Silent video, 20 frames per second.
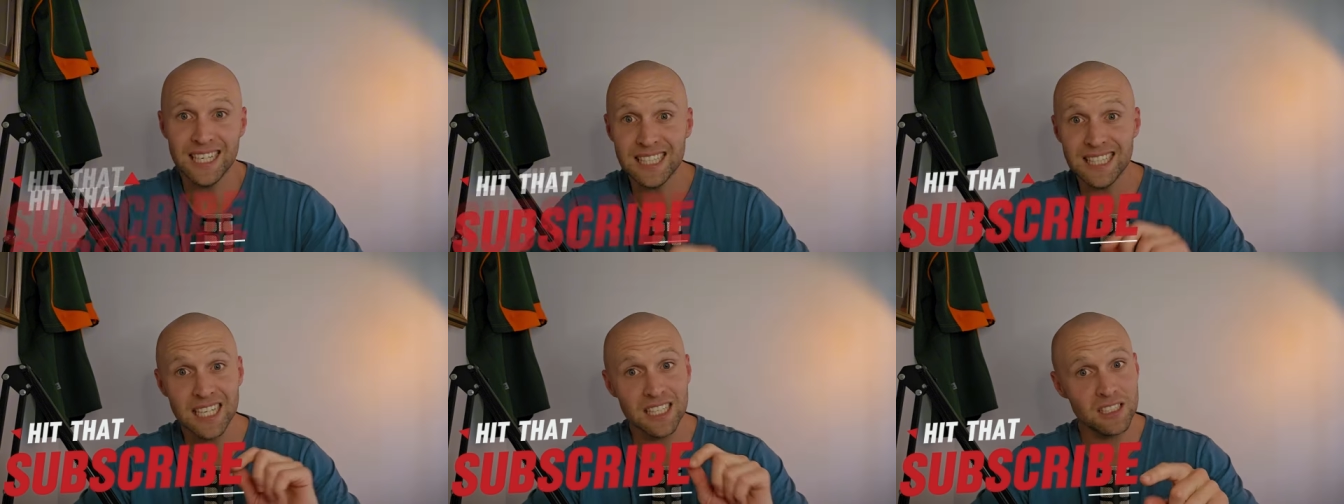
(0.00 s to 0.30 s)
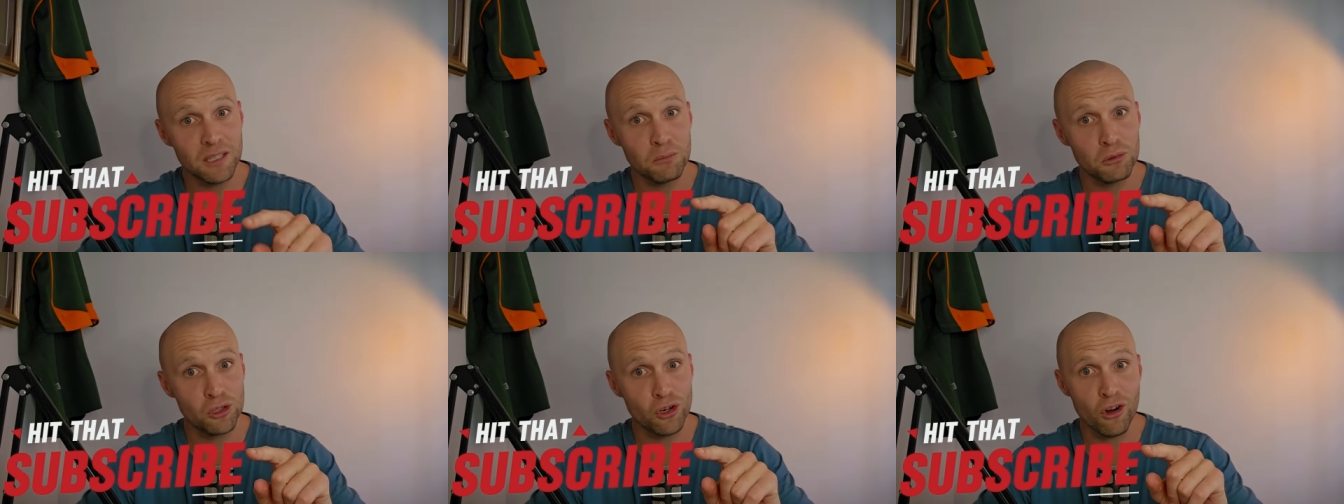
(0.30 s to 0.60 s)
Hit that
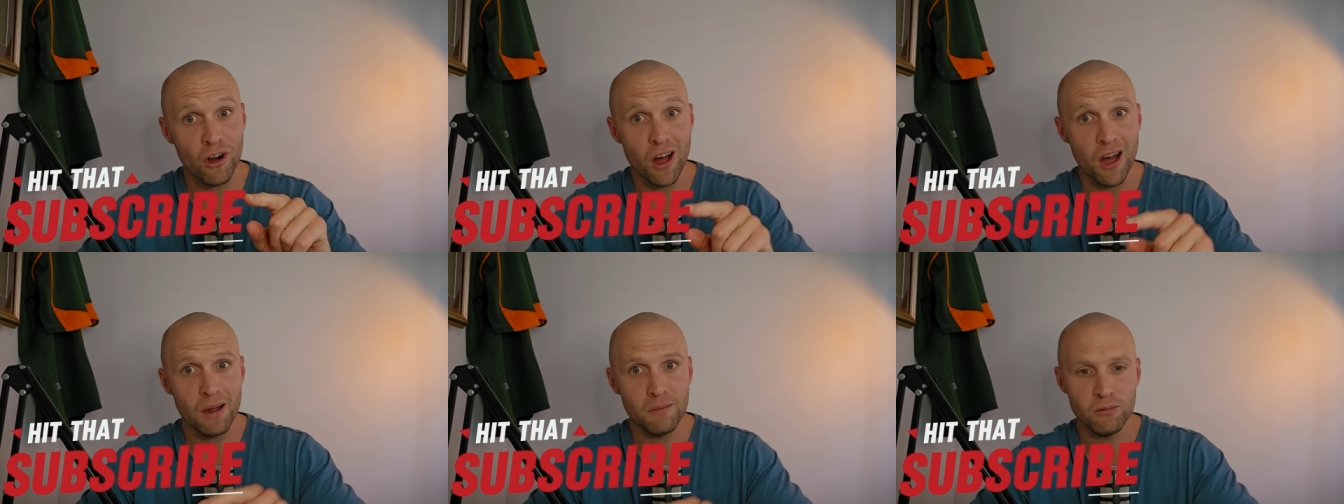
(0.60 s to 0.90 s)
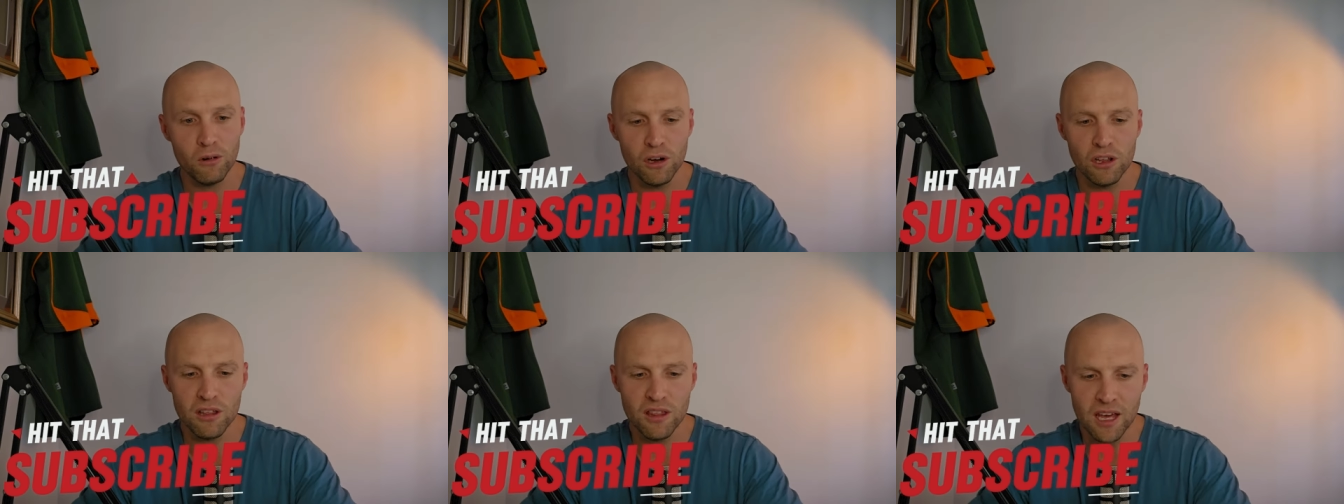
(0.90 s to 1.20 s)
subscribe
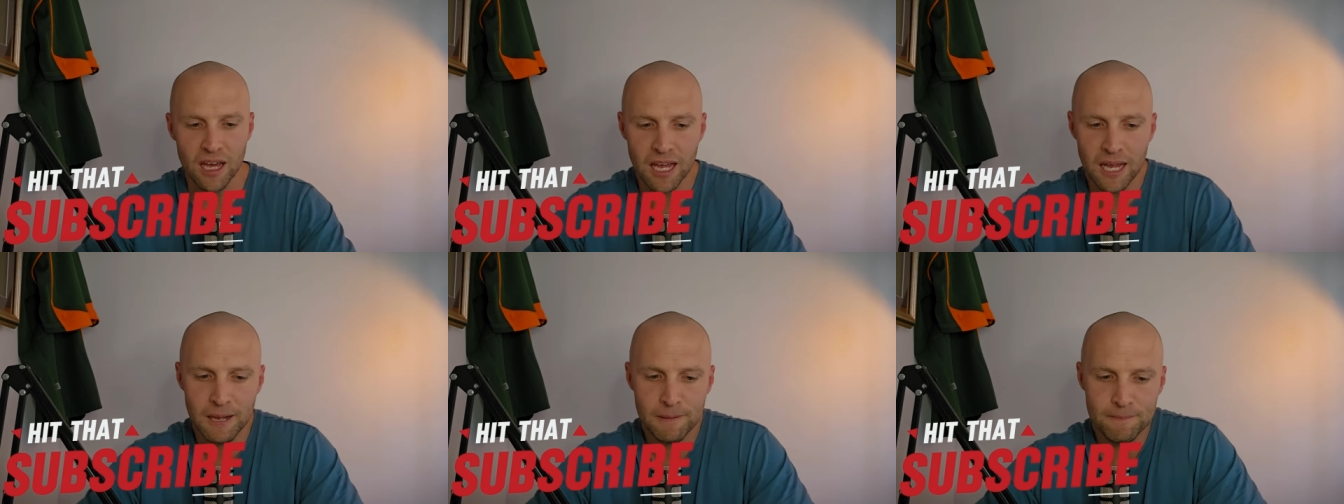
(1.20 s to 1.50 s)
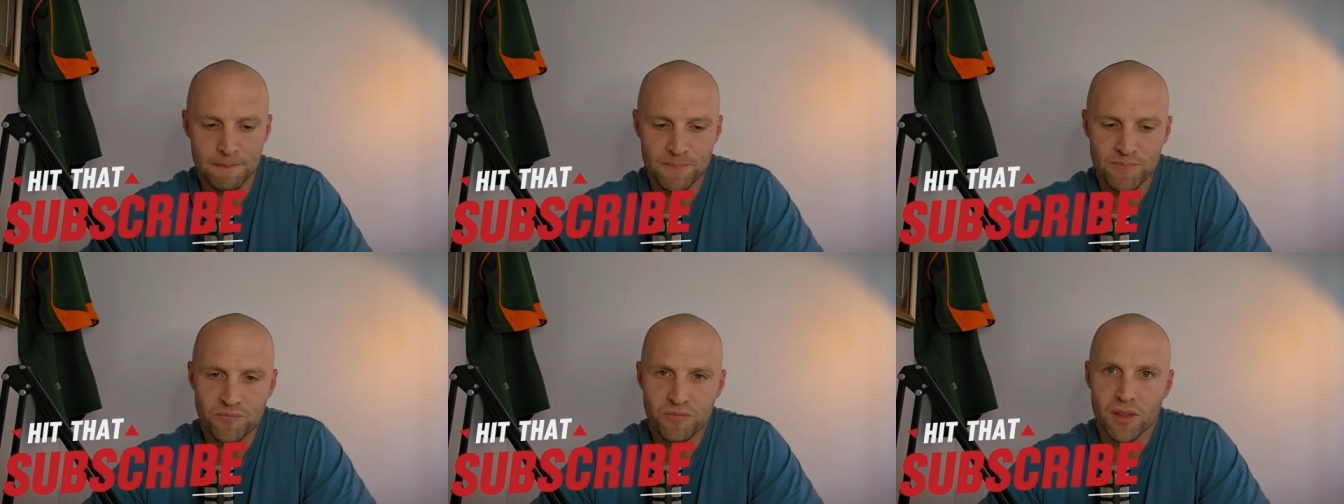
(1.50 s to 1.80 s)
while you're there.
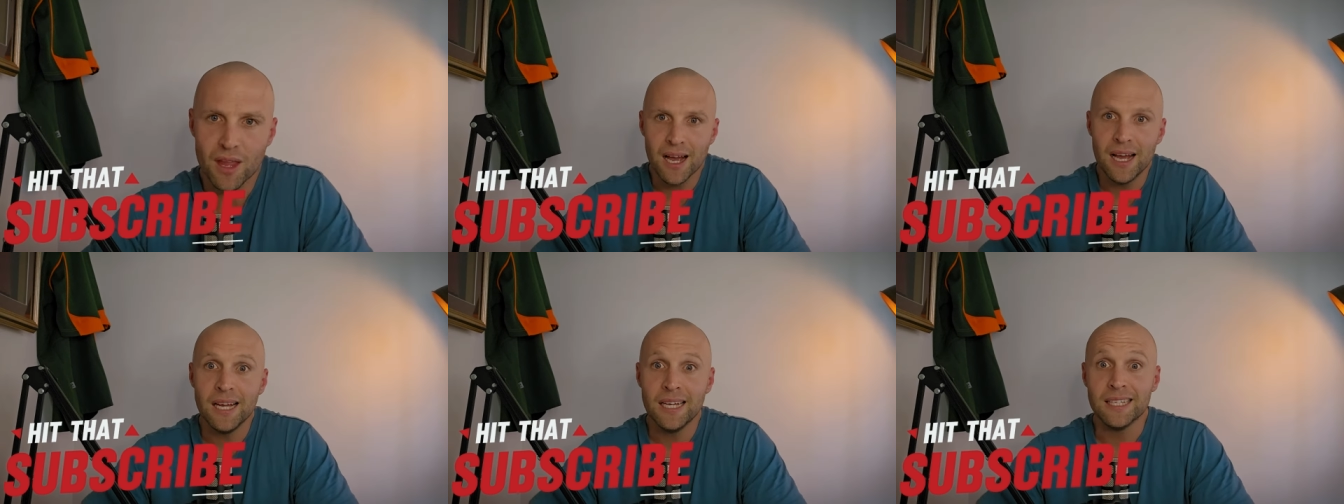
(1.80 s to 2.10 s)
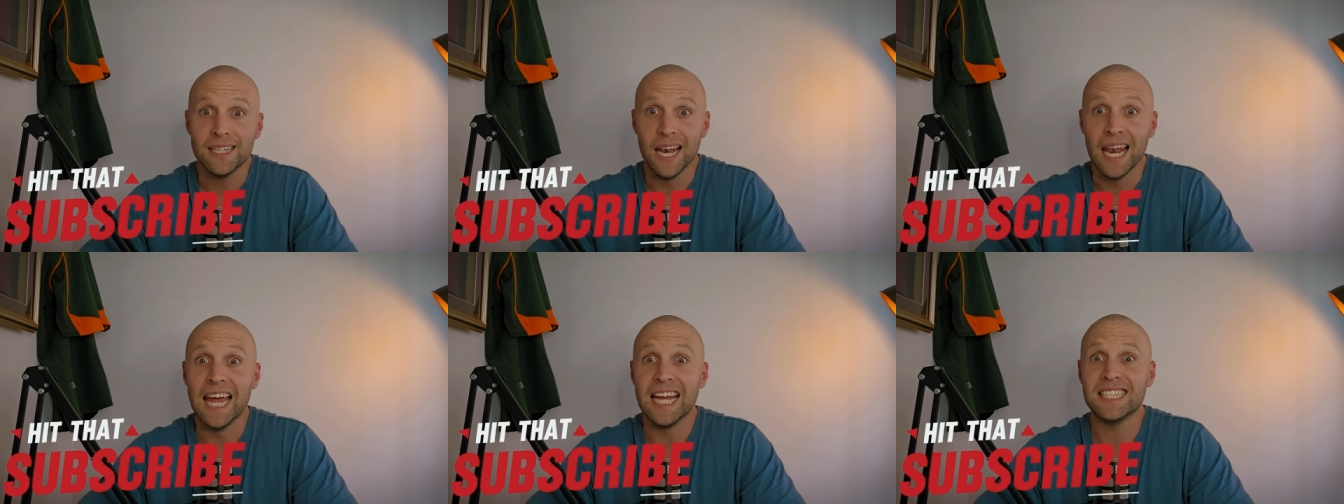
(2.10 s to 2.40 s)

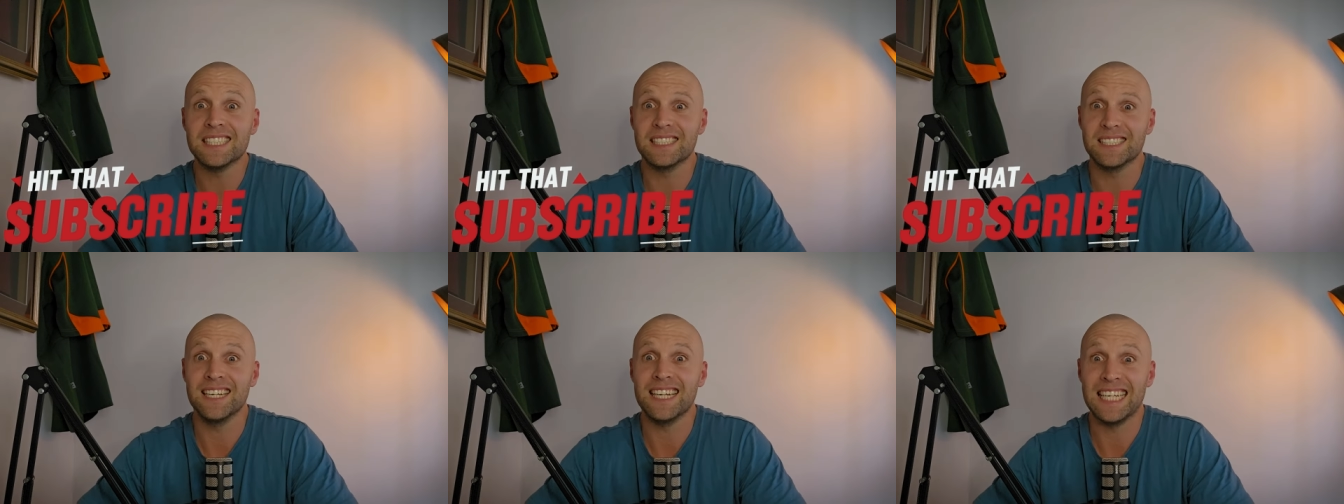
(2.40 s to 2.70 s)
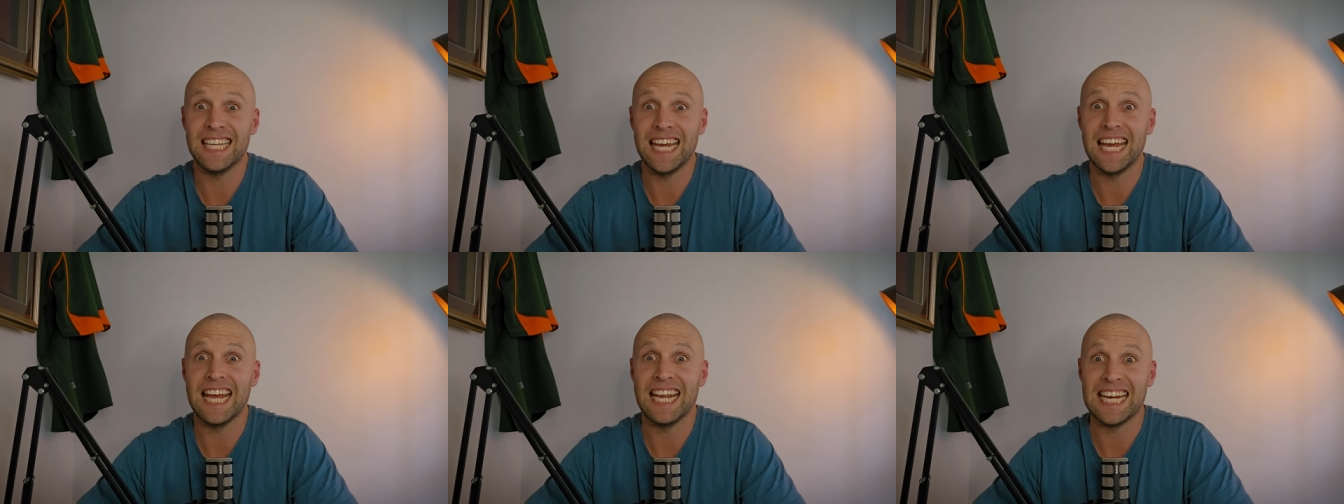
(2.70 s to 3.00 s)
Let's
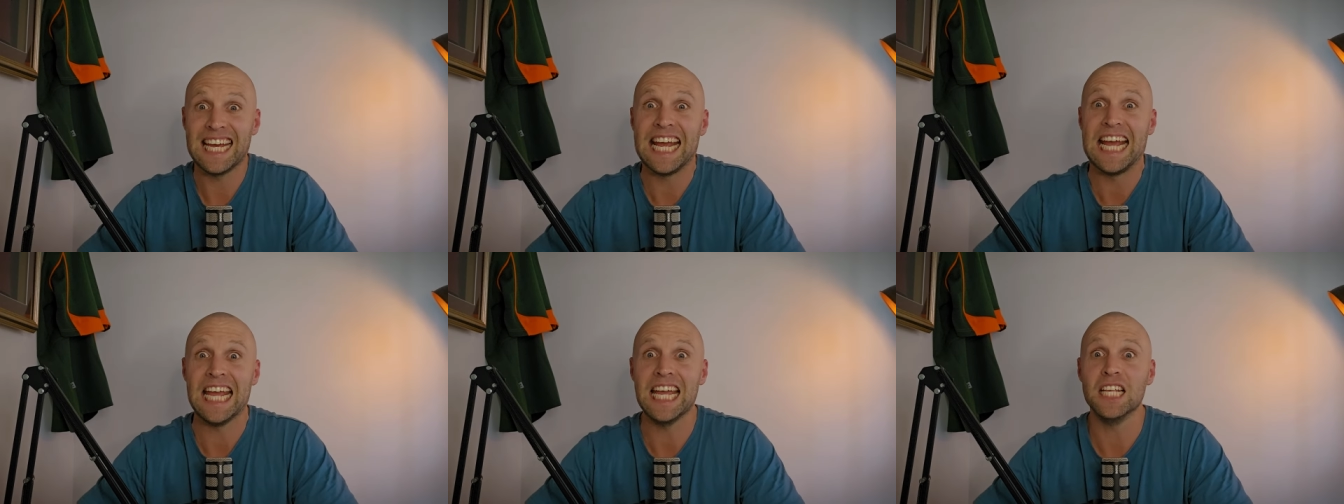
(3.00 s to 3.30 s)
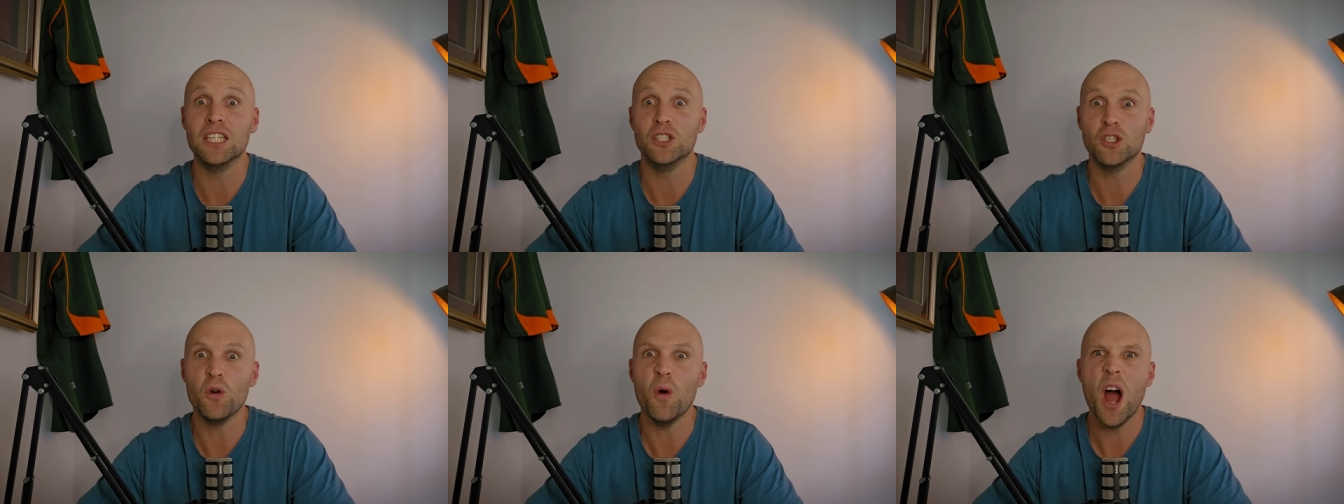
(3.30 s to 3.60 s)
get
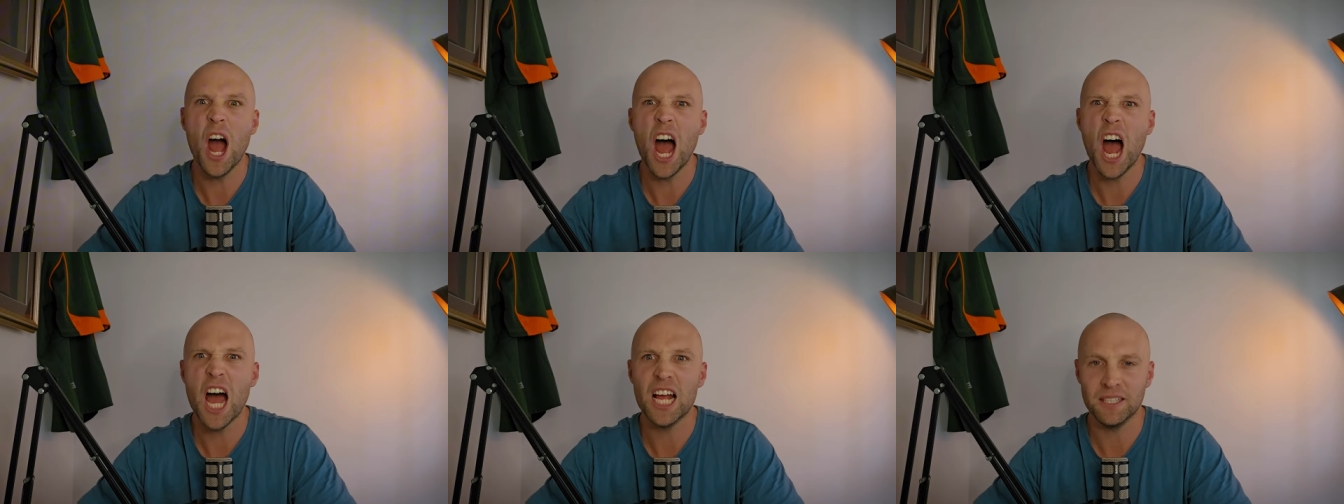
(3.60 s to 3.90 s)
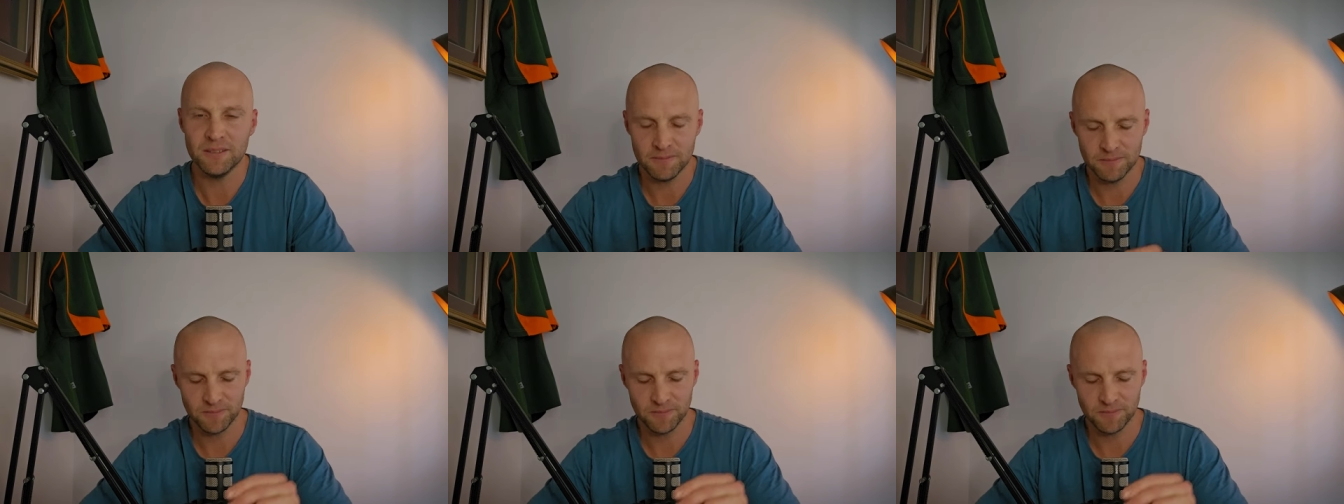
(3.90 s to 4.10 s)
into it.